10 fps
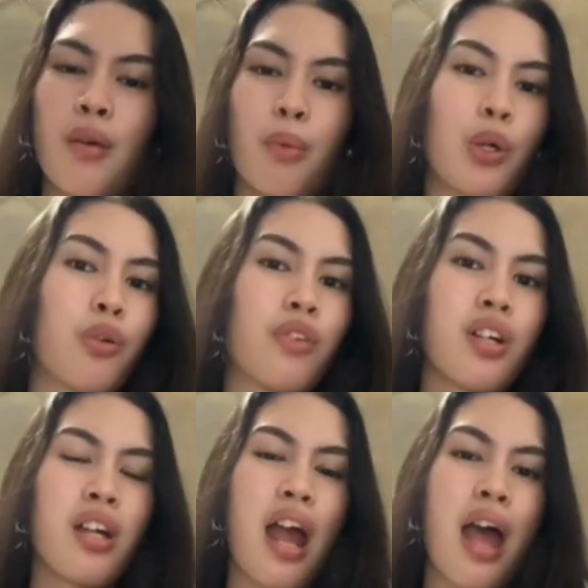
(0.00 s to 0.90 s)

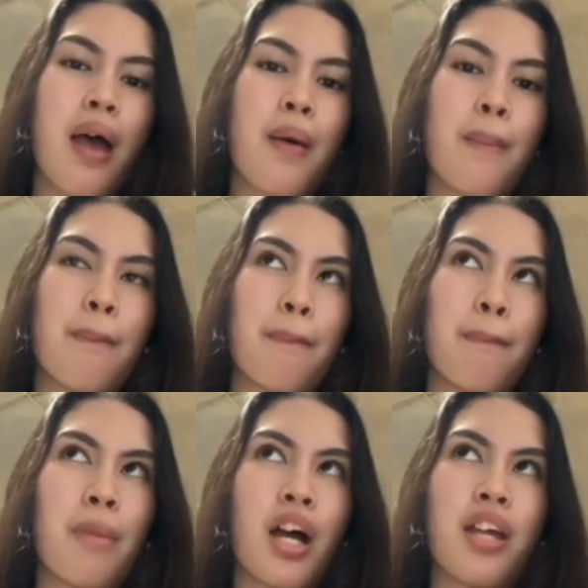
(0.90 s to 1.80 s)
Moreover,
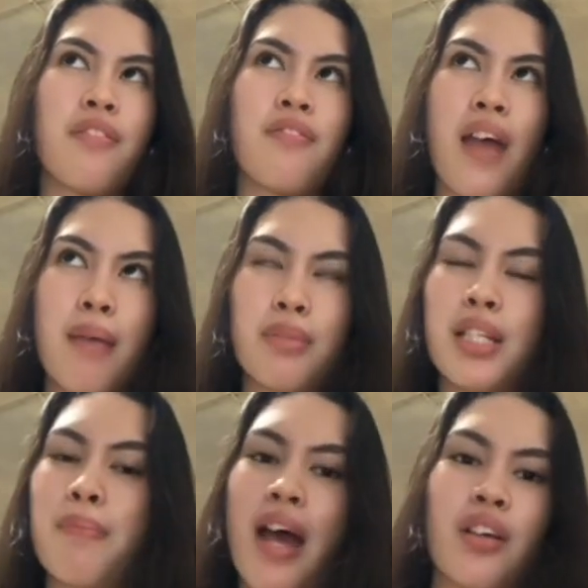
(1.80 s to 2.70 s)
my
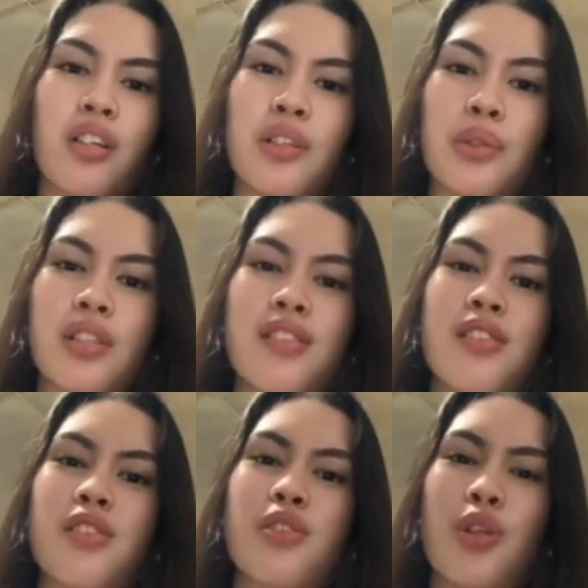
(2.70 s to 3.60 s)
family background
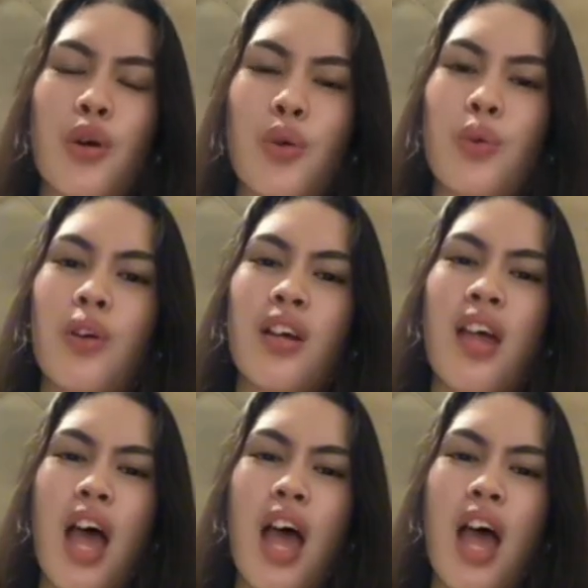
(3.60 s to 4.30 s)
has no